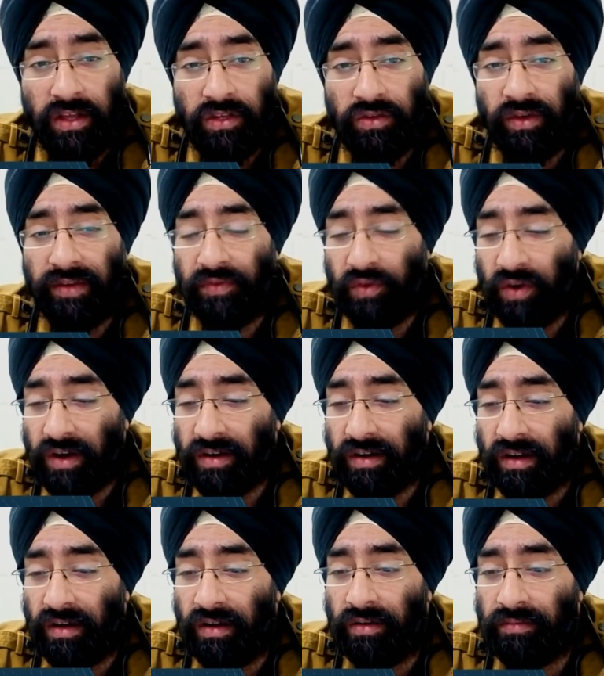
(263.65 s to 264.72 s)
So if you
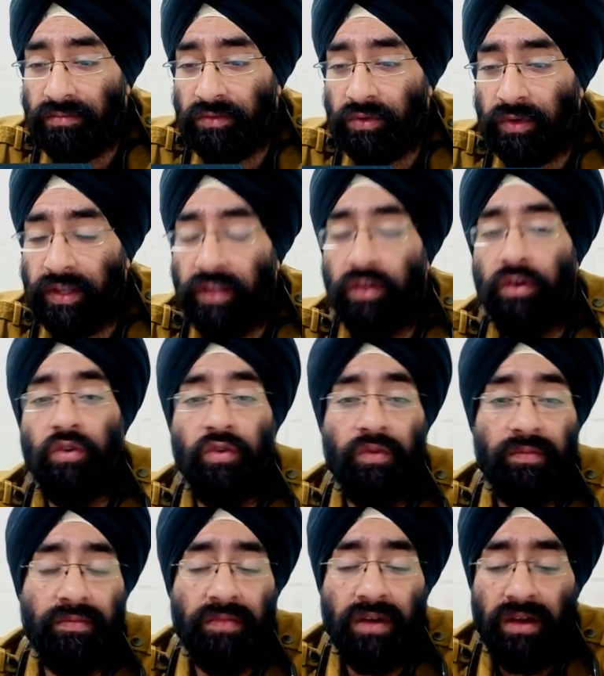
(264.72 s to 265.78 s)
are doing your
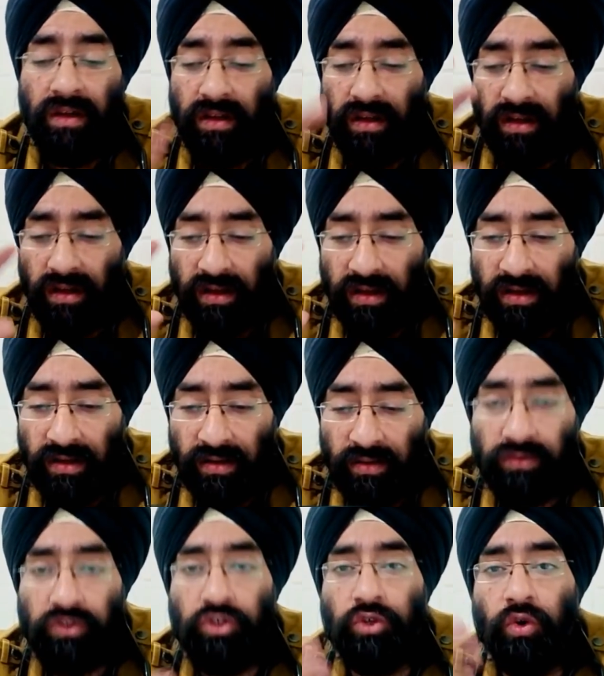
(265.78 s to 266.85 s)
home
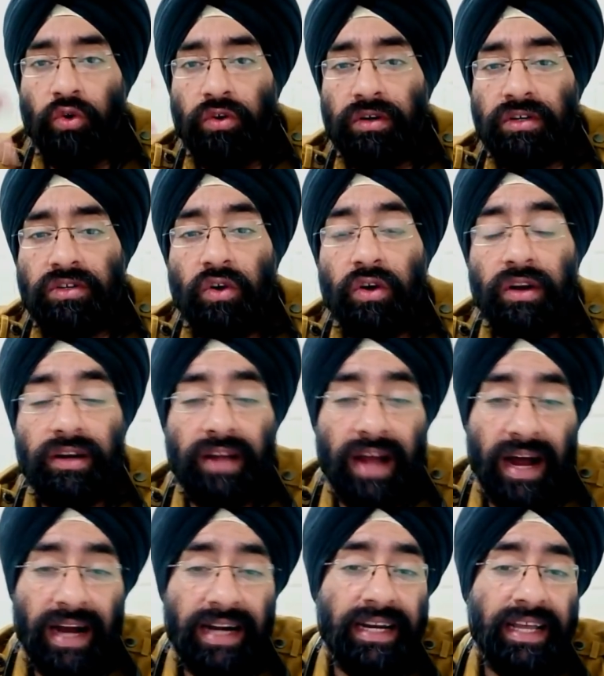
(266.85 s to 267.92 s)
chores or
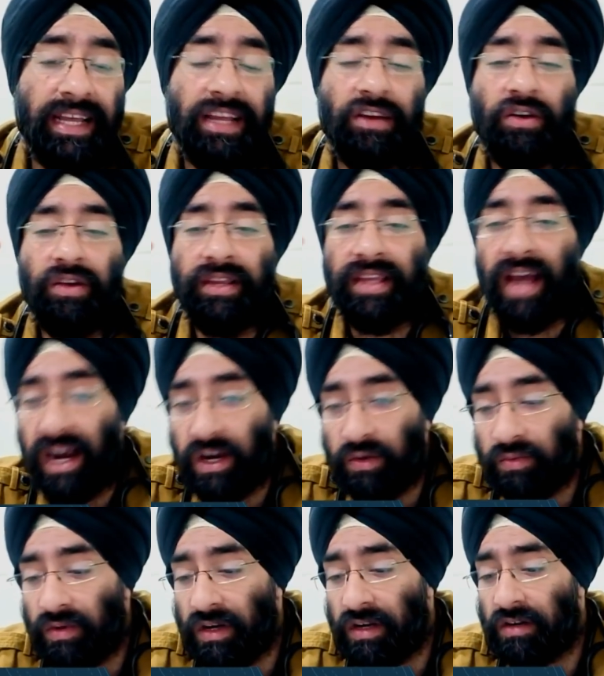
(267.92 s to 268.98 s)
gardening or
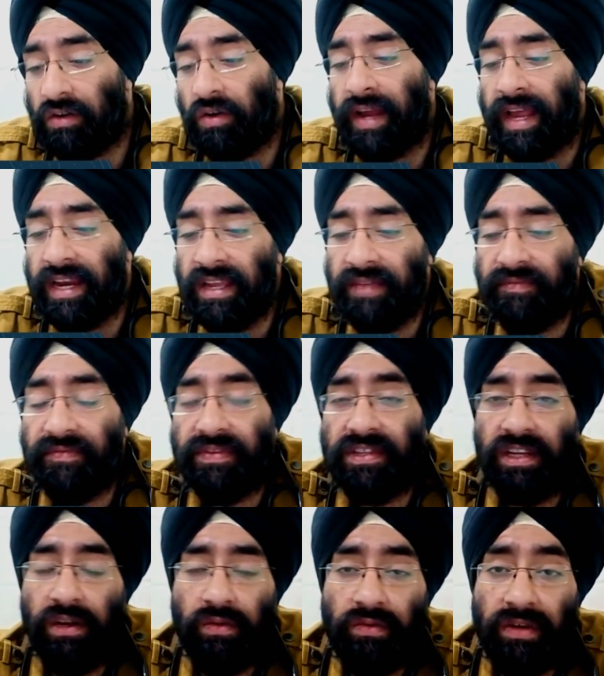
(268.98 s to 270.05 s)
yard work or any
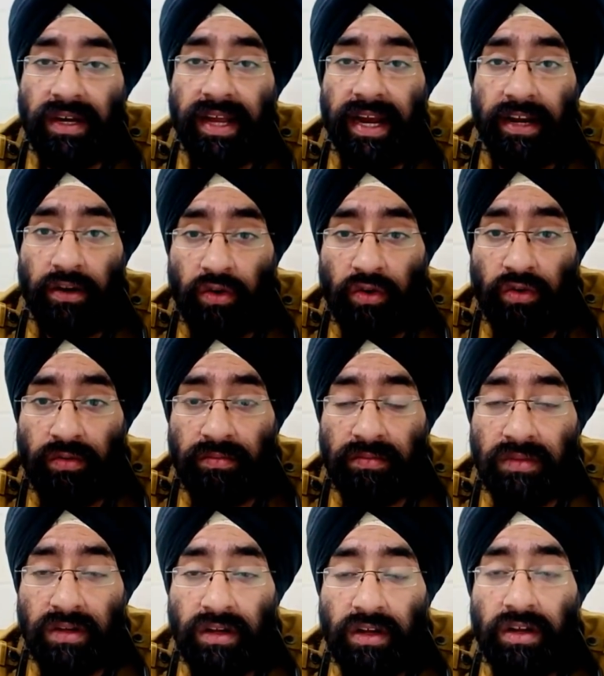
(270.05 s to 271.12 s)
physical work at
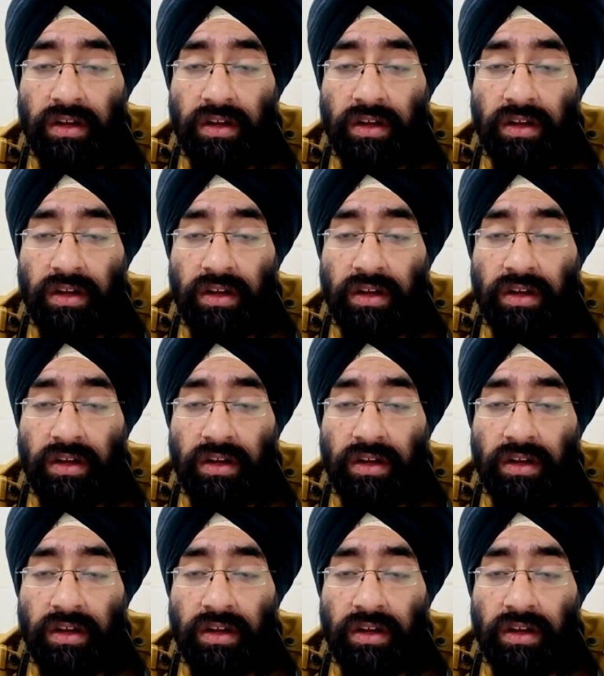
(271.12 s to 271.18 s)
home,